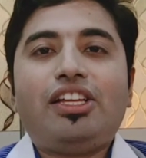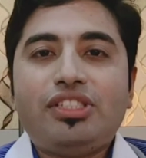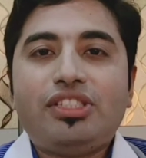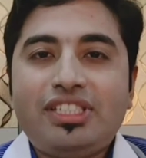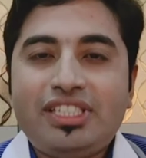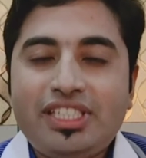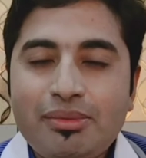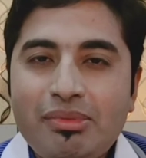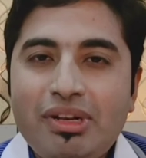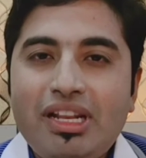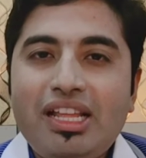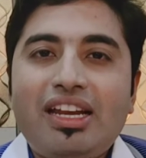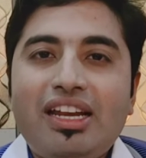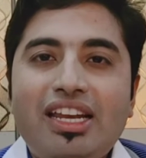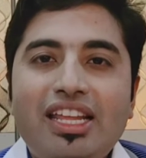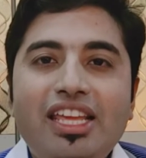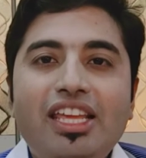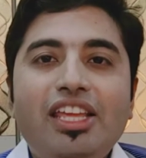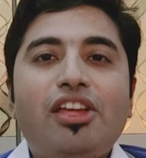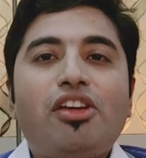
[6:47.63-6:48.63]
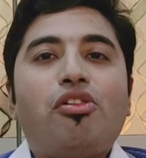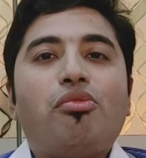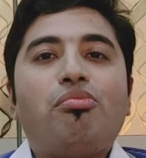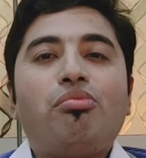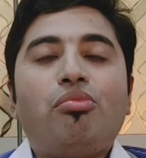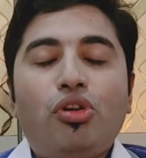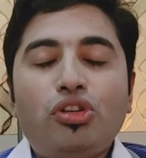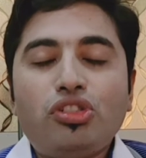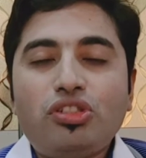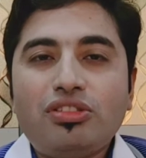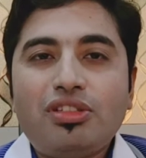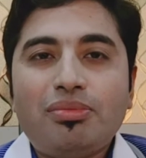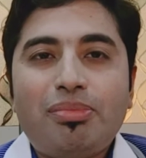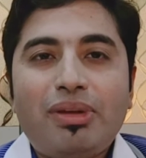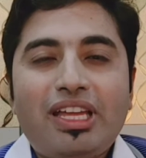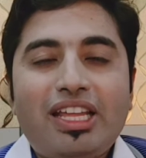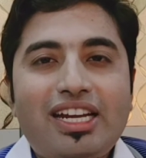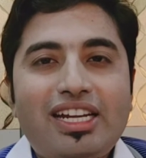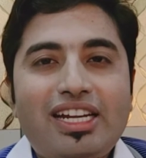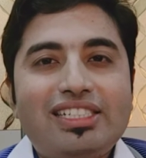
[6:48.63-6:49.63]
Similarly, most of the
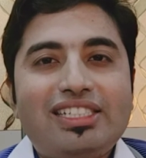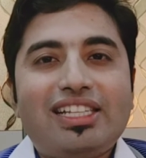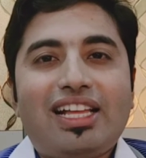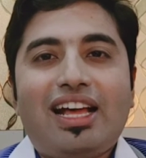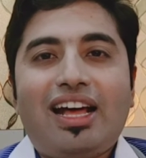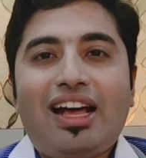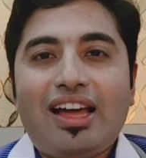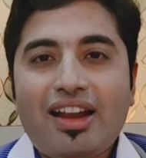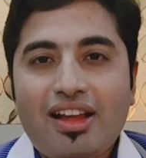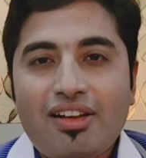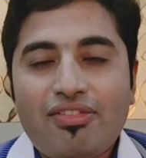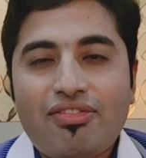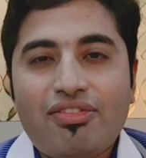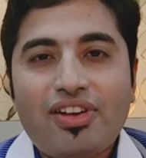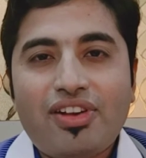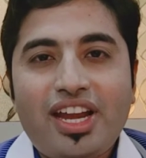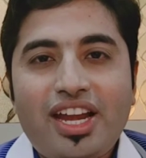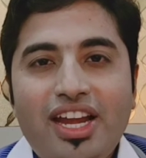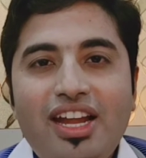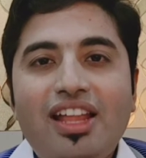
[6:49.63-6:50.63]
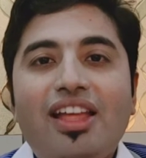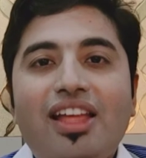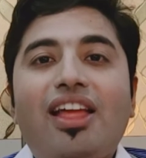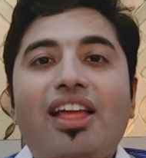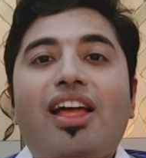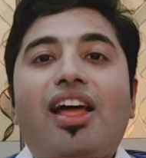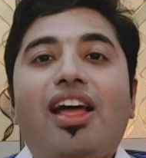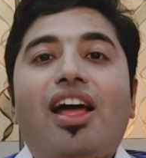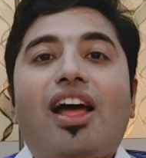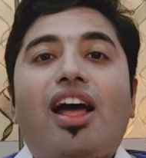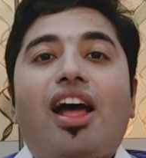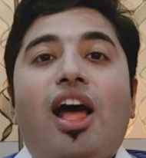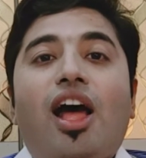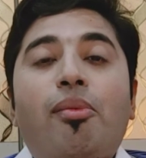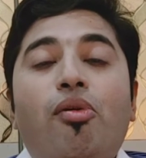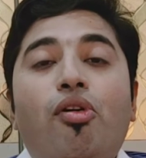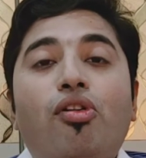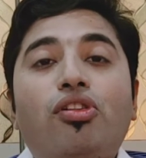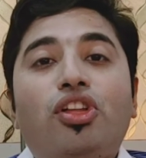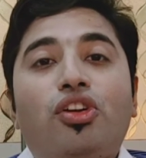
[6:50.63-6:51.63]
parents are afraid
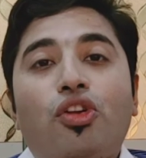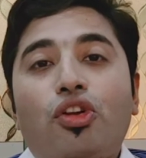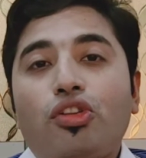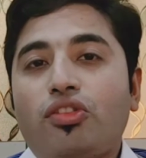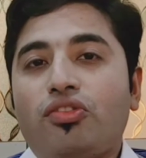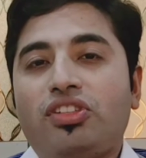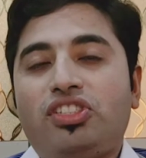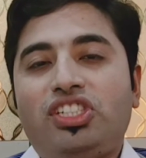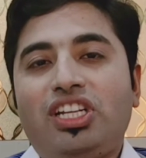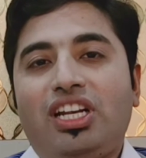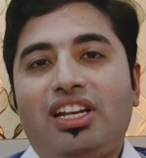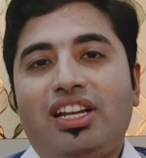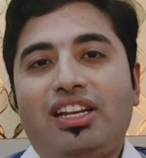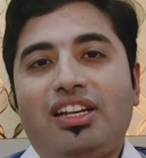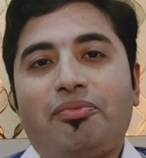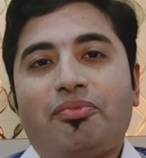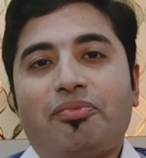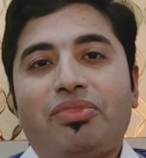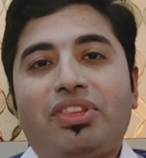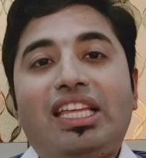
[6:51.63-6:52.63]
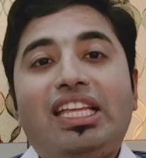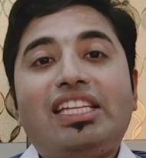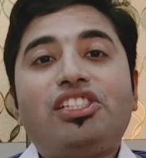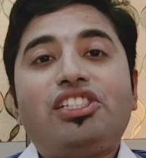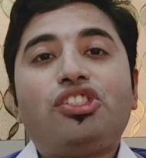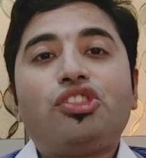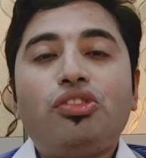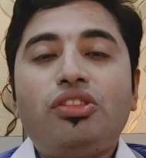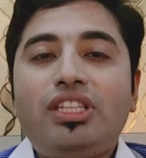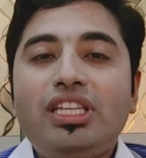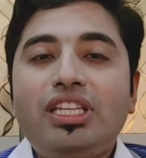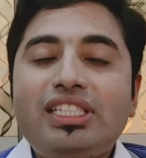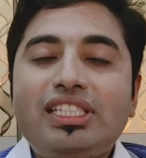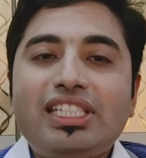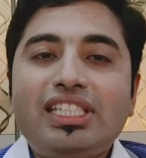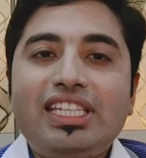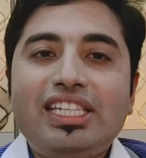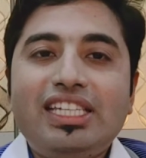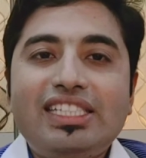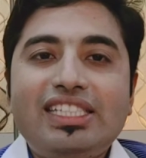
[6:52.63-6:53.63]
about the growth of the children. So this
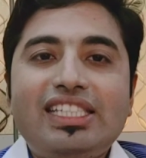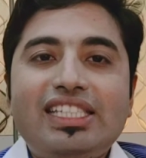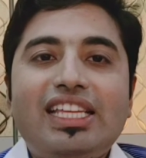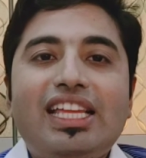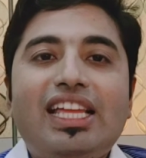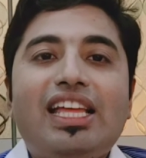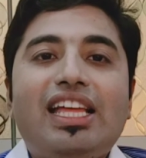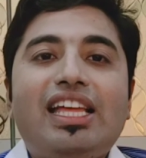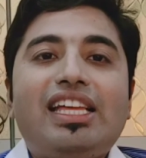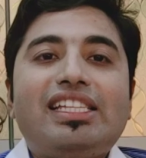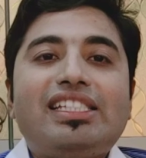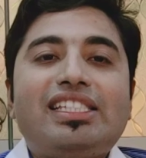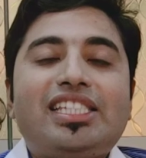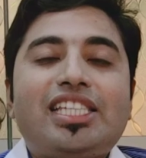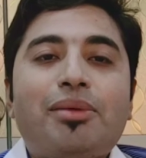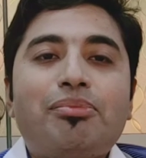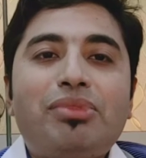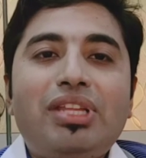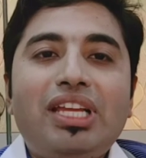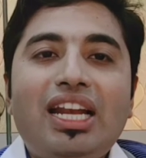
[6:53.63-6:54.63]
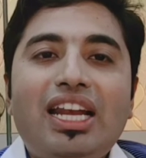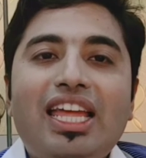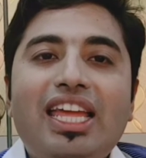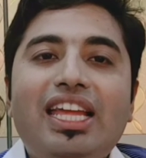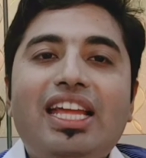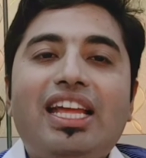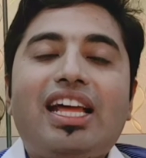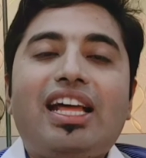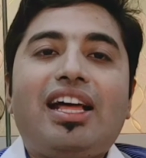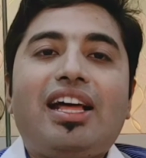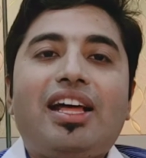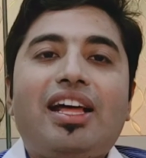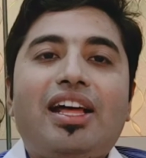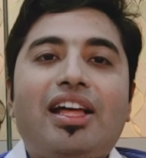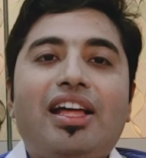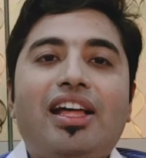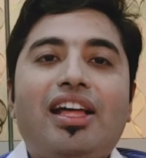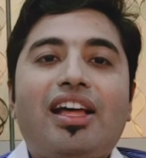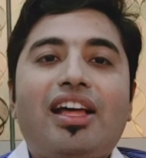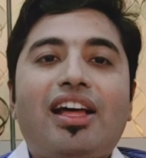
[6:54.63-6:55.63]
is something like
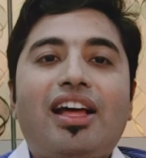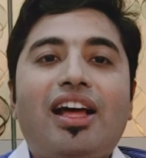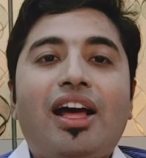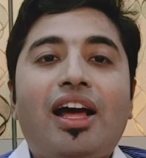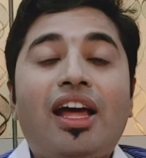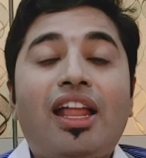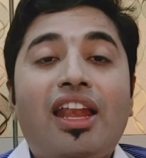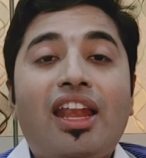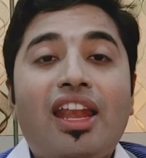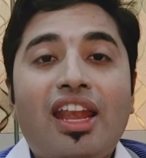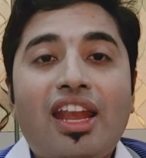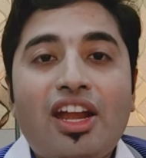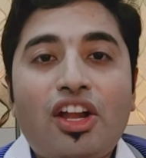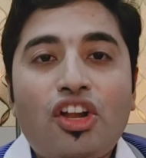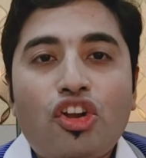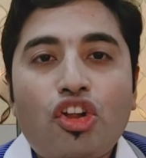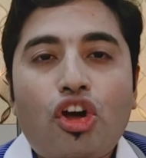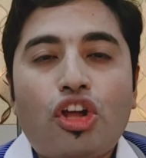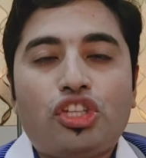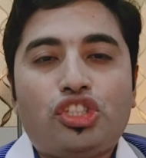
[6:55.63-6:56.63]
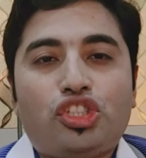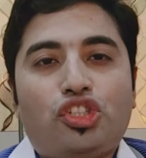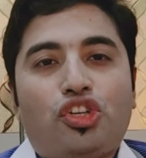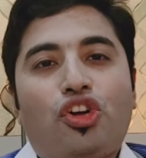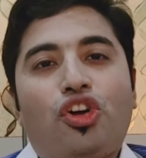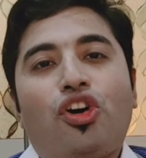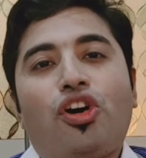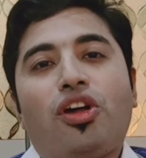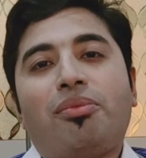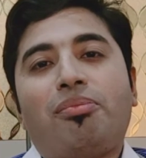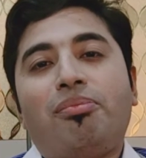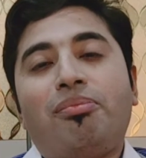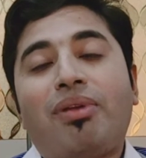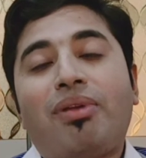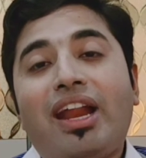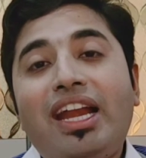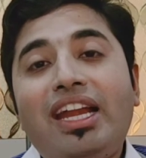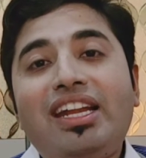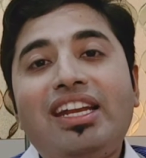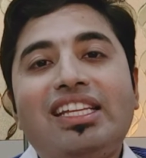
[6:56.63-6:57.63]
a torch or
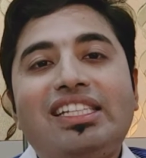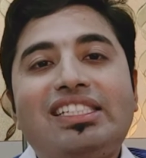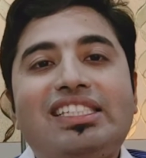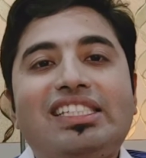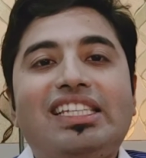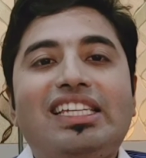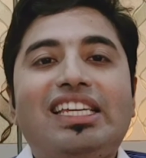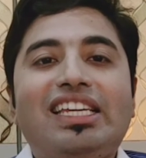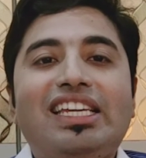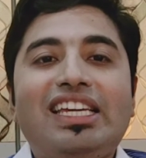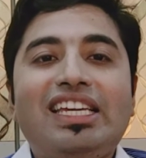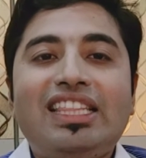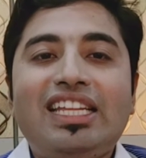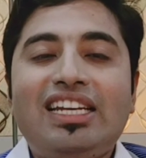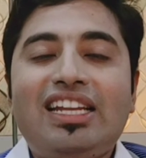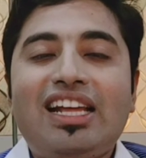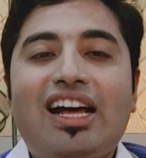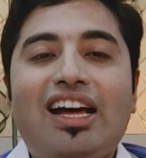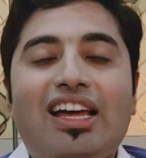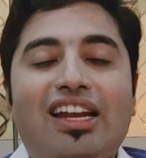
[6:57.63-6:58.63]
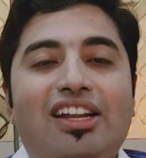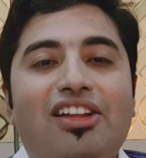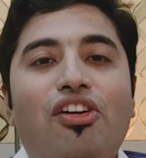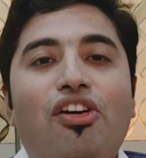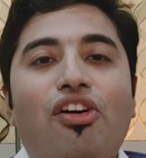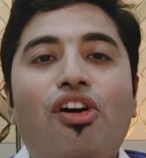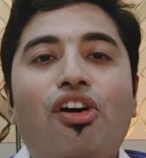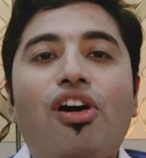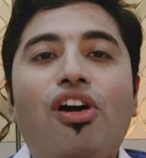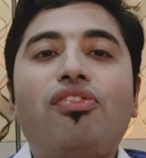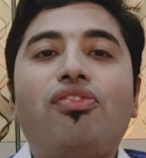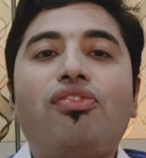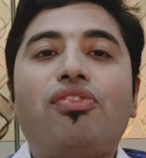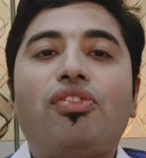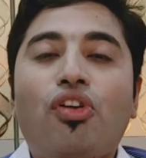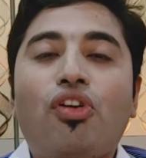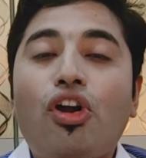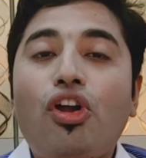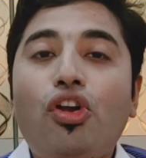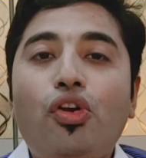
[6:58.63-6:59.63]
brightness in the dark of
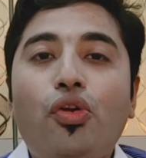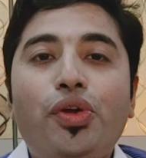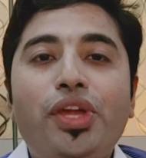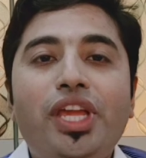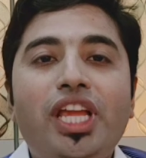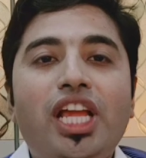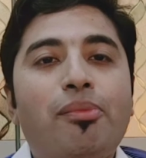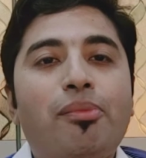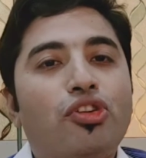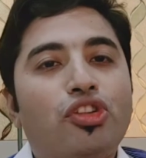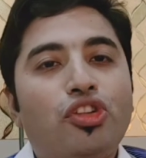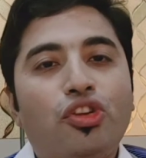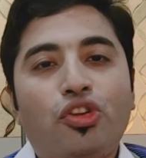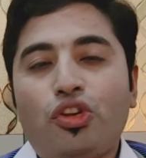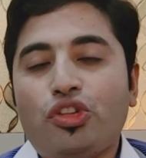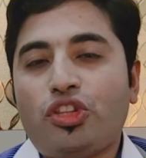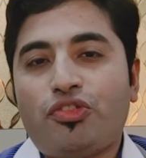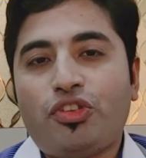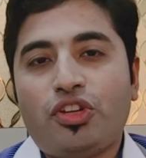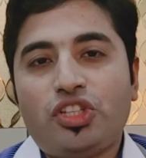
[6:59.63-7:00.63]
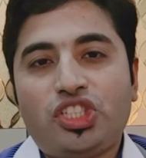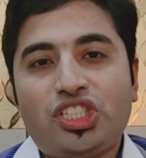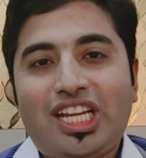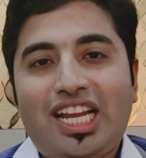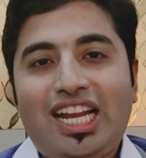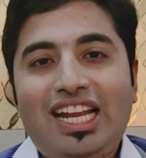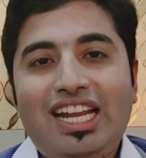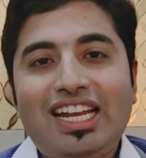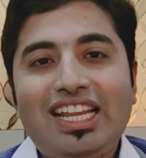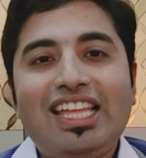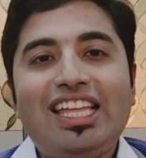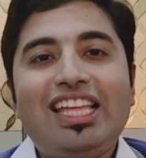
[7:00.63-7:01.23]
not knowing about the growth of your child.